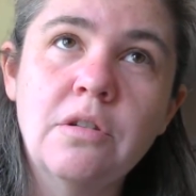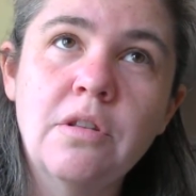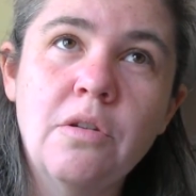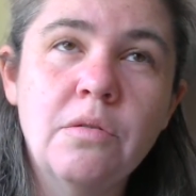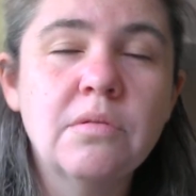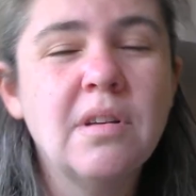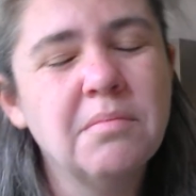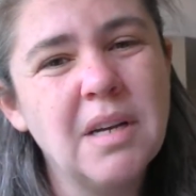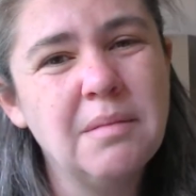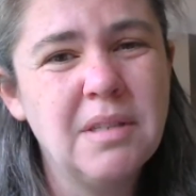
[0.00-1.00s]
though
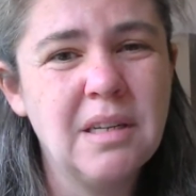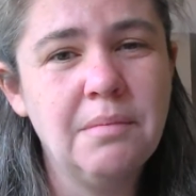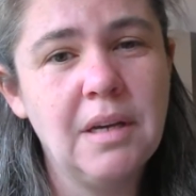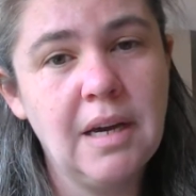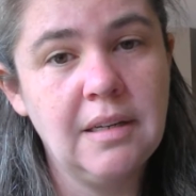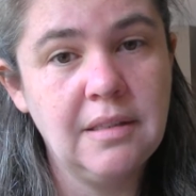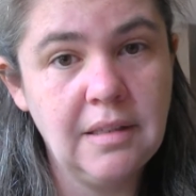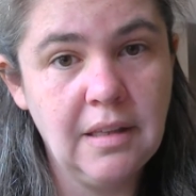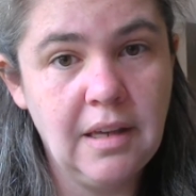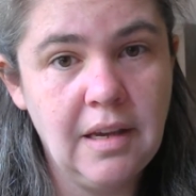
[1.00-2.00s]
sometimes it can be kind of
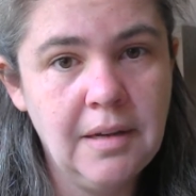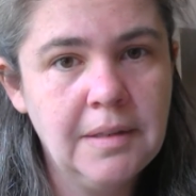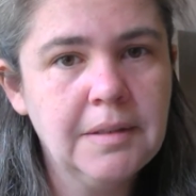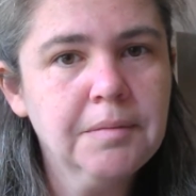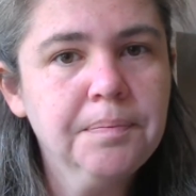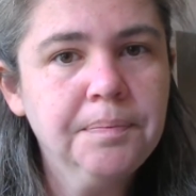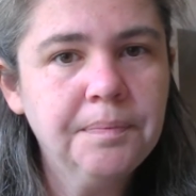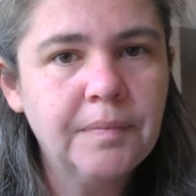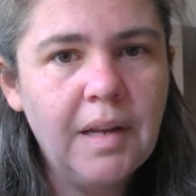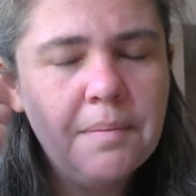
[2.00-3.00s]
silly.
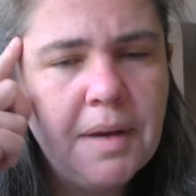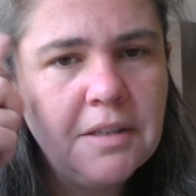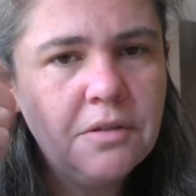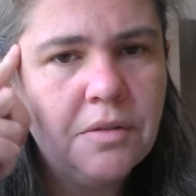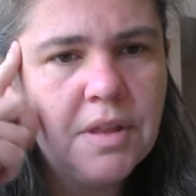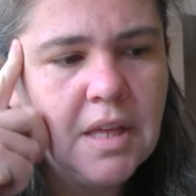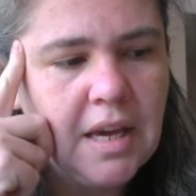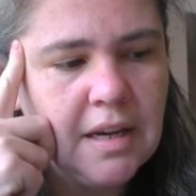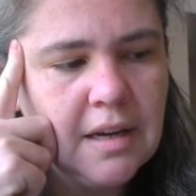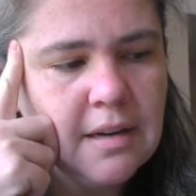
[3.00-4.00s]
And it makes you
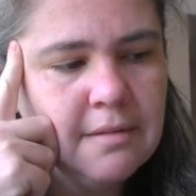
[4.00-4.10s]
think,